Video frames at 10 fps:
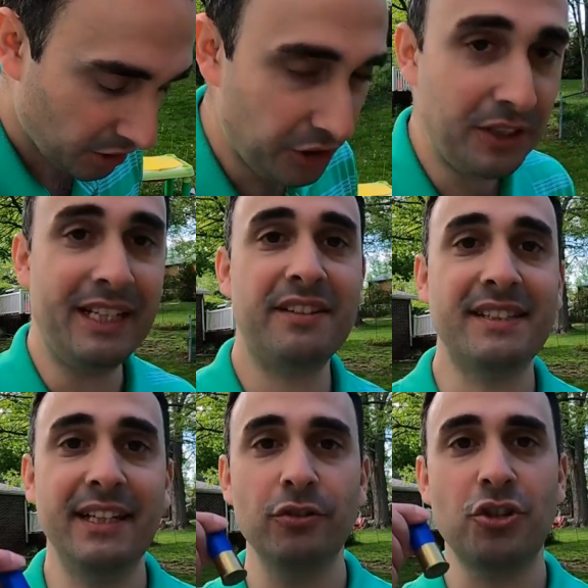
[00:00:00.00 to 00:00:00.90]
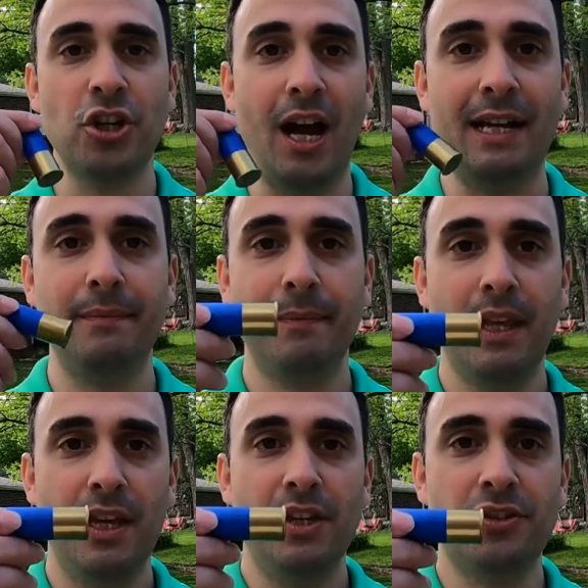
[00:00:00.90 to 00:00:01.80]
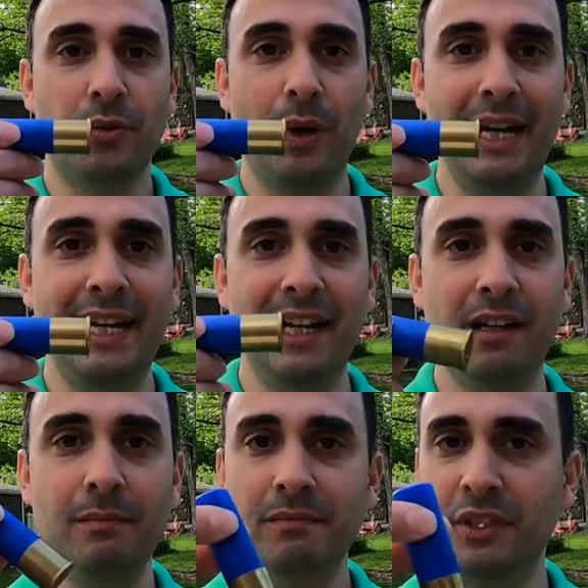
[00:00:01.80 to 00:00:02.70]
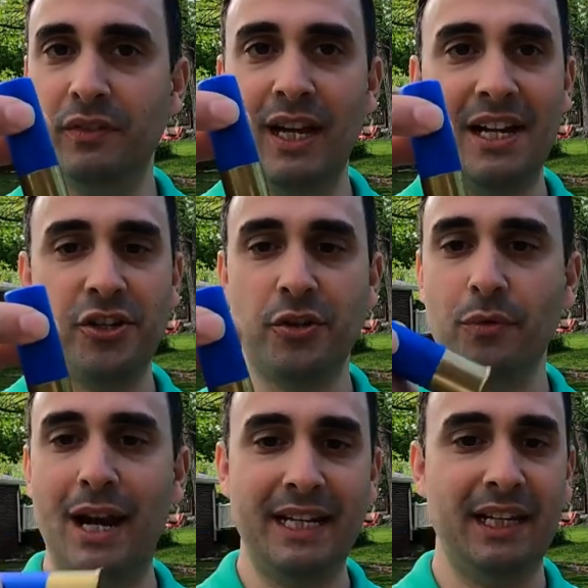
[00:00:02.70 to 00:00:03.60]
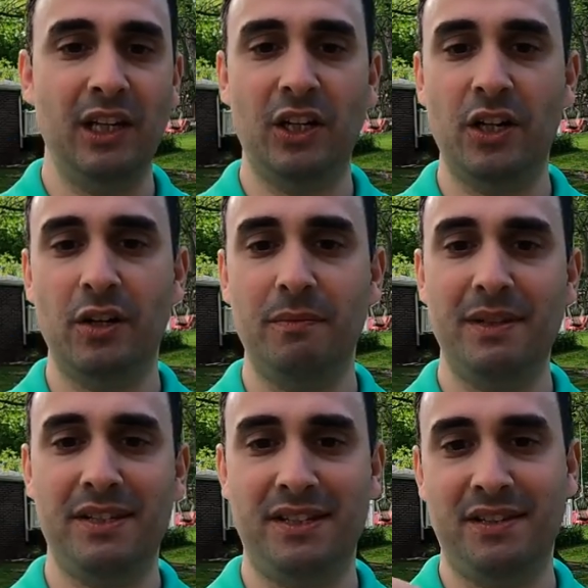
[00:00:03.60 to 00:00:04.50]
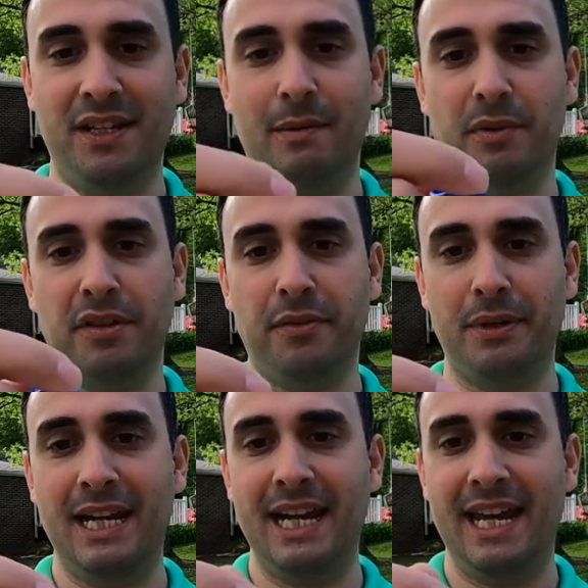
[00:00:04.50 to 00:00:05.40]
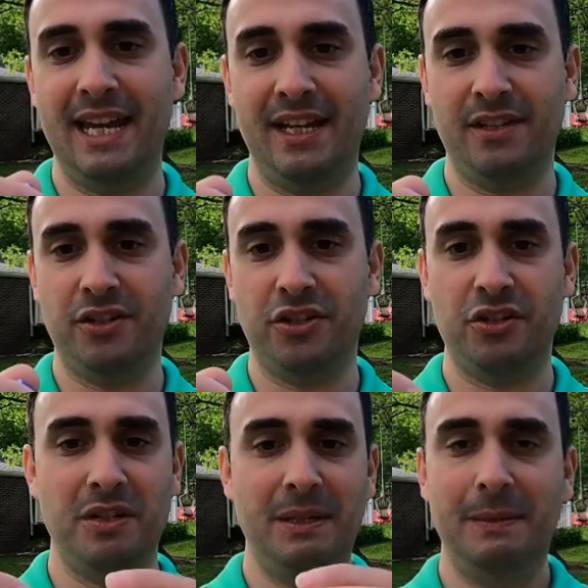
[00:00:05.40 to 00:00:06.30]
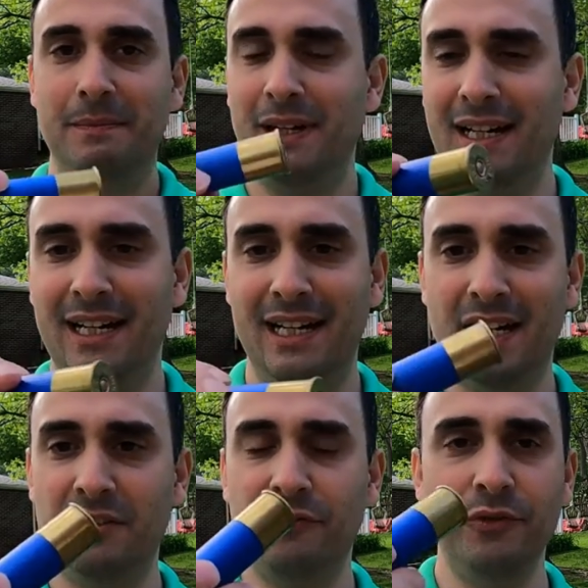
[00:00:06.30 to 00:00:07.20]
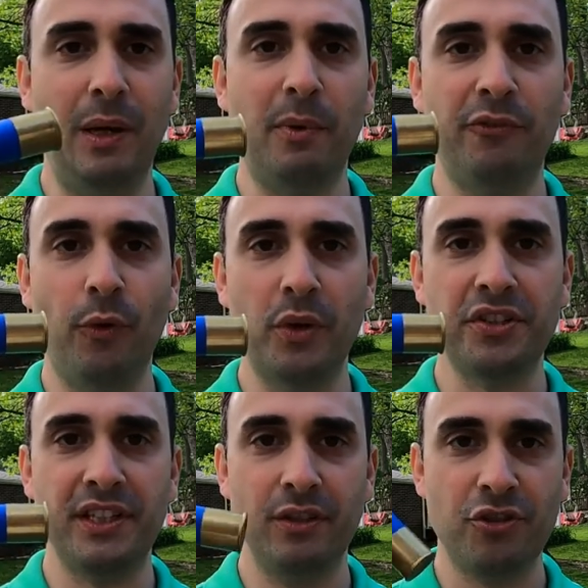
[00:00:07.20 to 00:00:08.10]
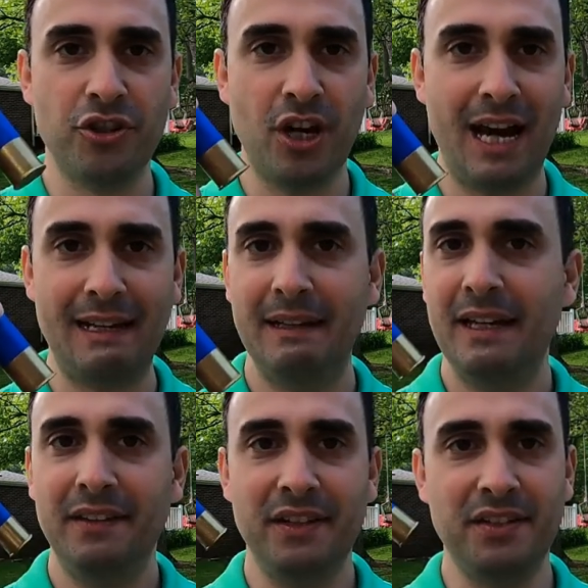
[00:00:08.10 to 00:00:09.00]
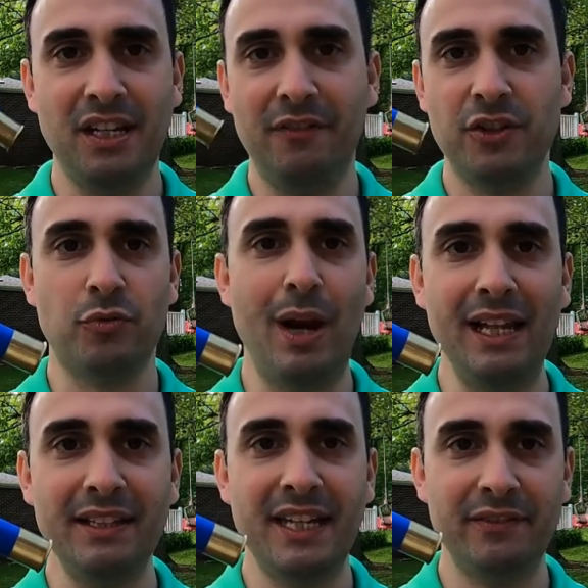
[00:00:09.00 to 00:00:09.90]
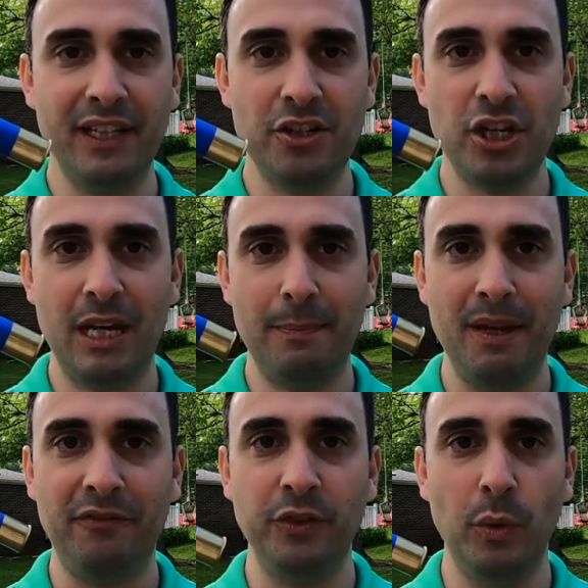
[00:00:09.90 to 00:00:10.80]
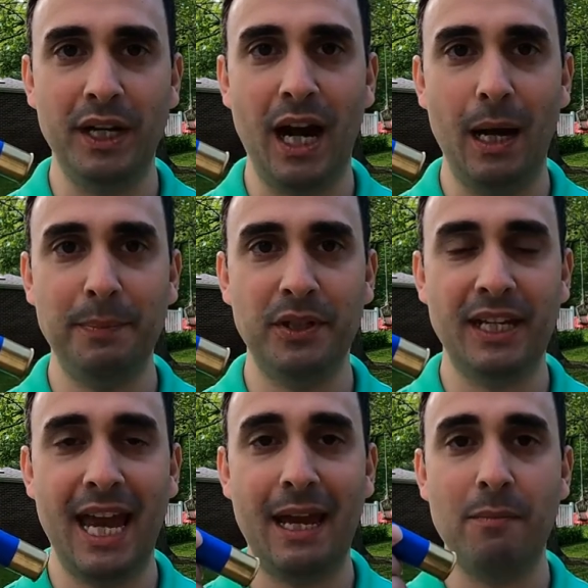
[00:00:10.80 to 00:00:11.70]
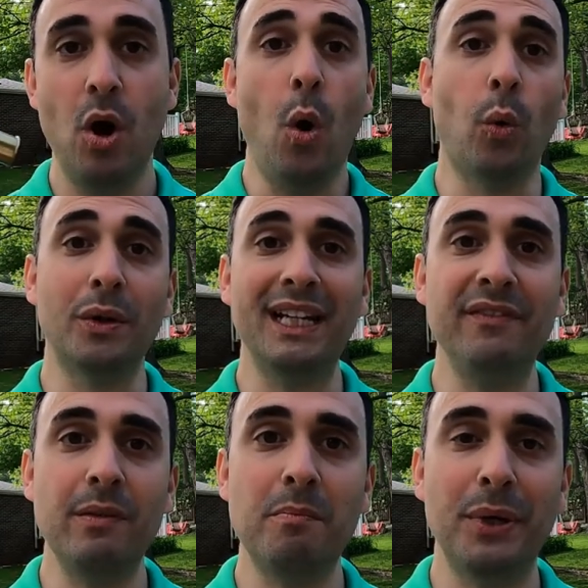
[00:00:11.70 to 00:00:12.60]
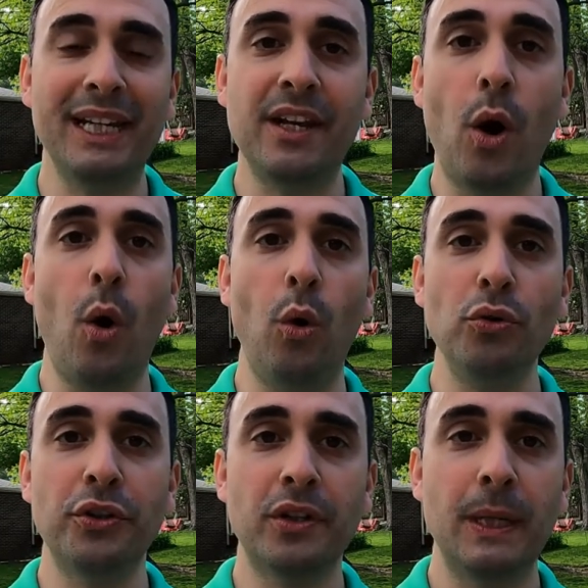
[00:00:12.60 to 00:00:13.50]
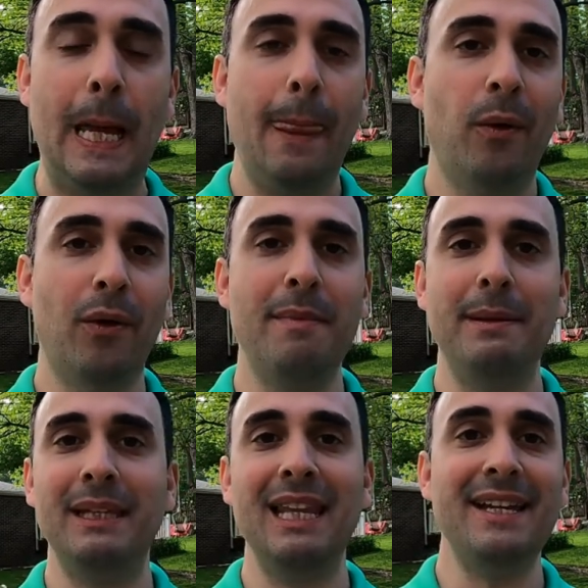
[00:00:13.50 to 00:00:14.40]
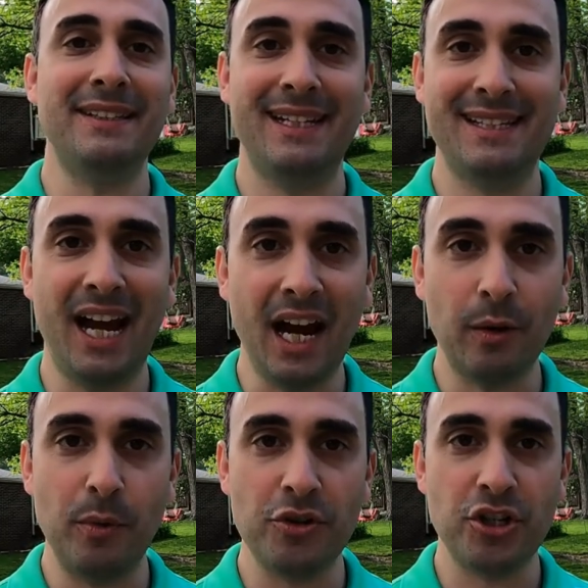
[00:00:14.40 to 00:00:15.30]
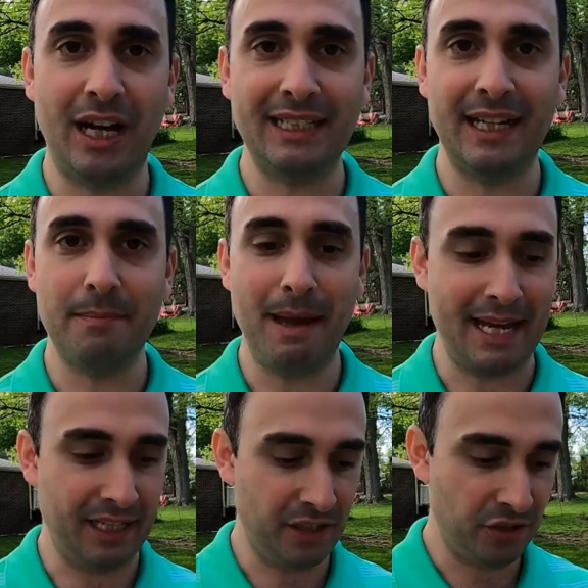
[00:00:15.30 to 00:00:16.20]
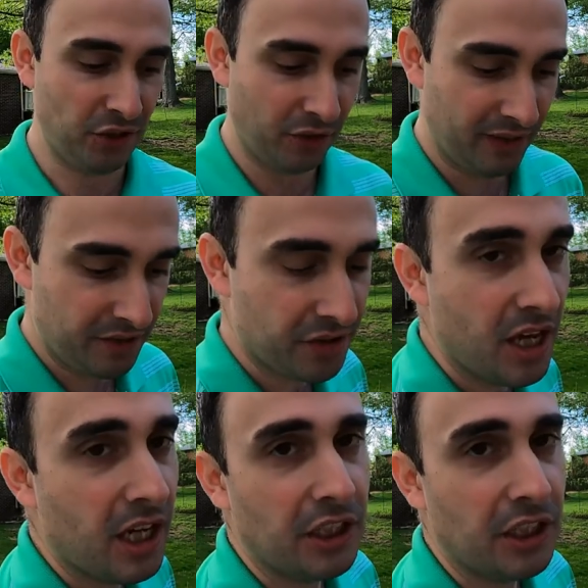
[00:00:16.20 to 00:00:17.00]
you need steel shot. So right here, you've got your regular, this is number 3-inch. Number 4 steel shot. This stuff is relatively cheap. If you want to up your game or even bring an older or maybe less desirable shotgun back into service,